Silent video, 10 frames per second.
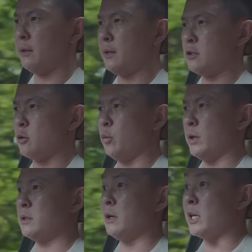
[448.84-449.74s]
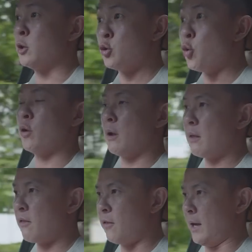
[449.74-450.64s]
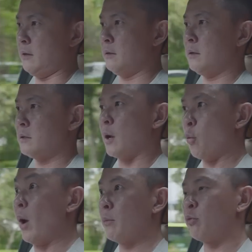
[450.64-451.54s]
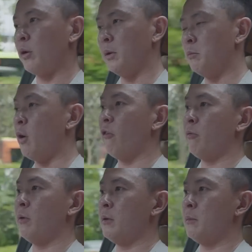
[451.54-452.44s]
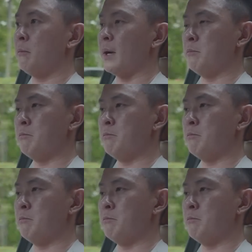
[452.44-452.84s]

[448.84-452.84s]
And that's always a good thing. It's like one problem off my